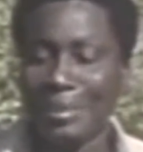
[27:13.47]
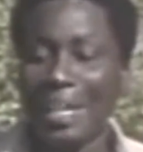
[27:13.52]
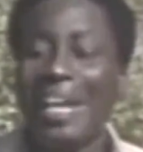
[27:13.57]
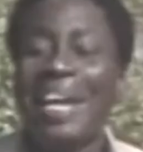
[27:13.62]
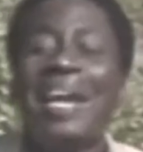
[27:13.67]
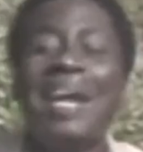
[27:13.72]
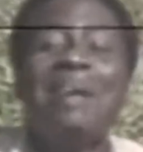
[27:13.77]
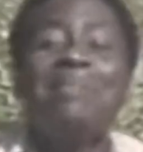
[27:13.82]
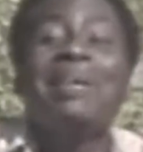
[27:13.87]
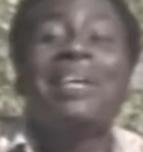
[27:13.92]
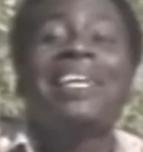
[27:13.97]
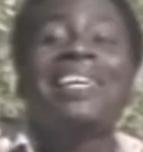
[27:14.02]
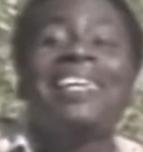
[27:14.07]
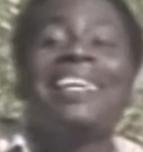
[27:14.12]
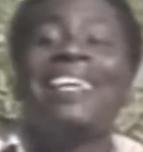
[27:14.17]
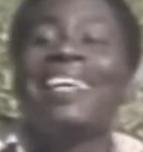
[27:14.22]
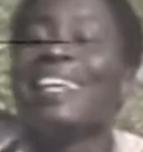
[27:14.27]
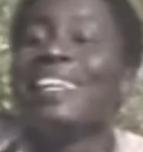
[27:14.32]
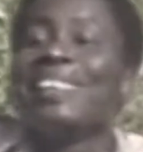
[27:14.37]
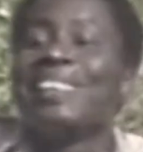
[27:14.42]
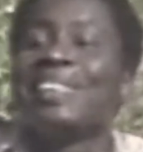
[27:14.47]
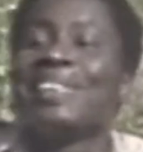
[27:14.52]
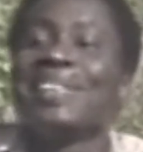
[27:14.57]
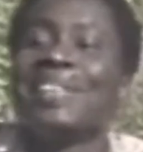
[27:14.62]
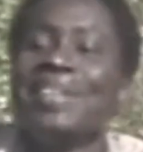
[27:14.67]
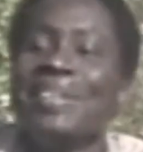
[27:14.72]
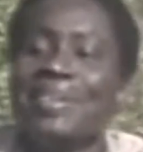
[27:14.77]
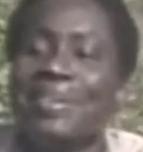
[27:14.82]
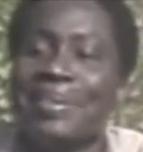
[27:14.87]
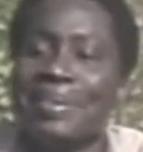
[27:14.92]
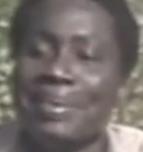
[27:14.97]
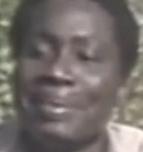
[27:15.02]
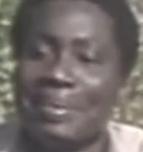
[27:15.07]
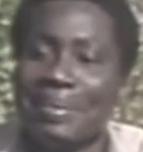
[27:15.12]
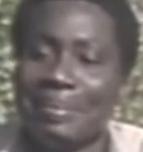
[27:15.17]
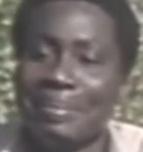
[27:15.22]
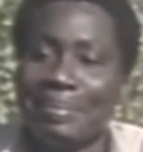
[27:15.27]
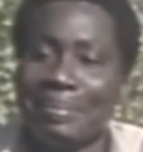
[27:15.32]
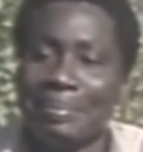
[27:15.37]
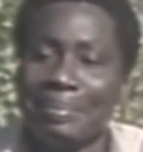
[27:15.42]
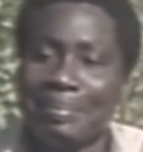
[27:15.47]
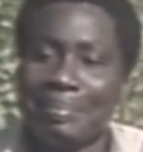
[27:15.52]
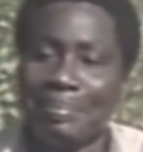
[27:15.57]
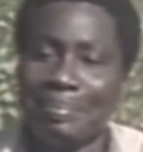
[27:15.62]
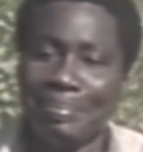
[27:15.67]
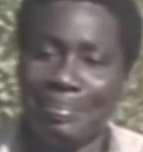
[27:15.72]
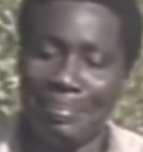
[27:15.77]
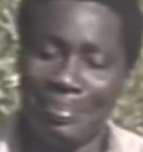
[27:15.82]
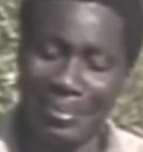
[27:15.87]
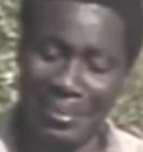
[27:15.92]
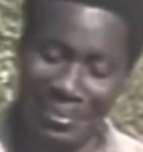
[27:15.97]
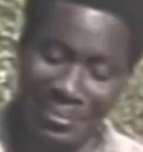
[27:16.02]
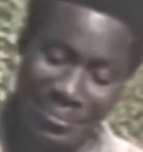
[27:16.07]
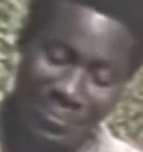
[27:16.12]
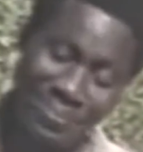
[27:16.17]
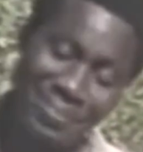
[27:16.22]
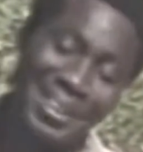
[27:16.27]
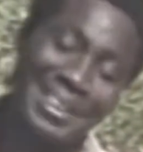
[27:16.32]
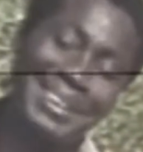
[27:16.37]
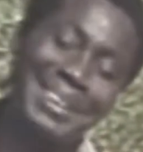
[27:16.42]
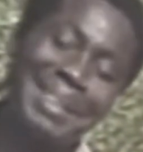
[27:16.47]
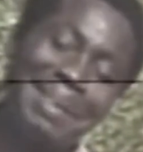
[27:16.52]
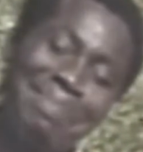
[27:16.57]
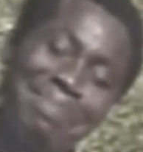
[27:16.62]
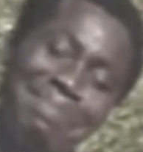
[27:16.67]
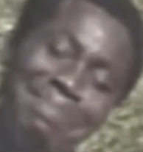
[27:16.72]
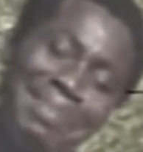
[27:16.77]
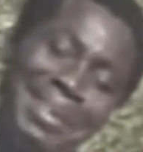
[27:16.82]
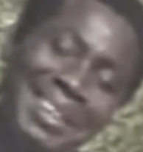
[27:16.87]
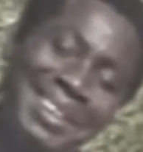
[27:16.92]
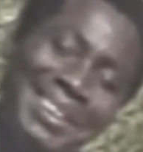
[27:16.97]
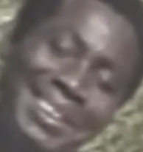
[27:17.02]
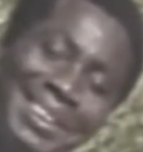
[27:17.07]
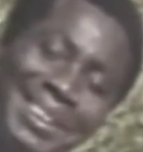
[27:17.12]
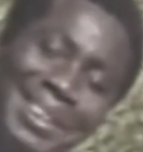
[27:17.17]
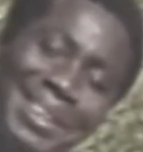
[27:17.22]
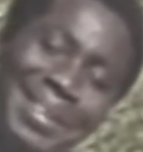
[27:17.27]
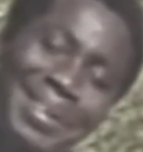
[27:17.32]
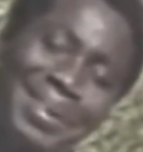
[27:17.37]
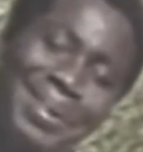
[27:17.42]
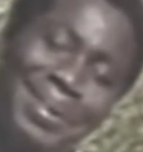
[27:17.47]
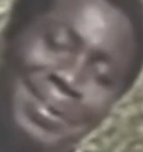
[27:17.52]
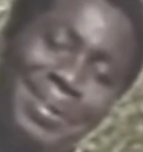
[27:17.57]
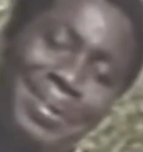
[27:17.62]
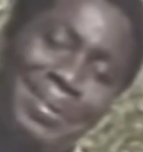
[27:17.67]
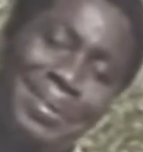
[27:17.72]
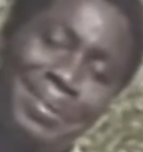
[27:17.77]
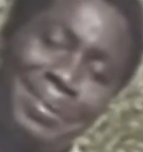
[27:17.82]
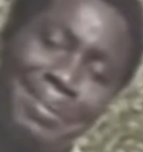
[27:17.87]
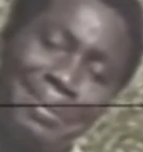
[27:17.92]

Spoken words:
Let me kiss you, first I miss you.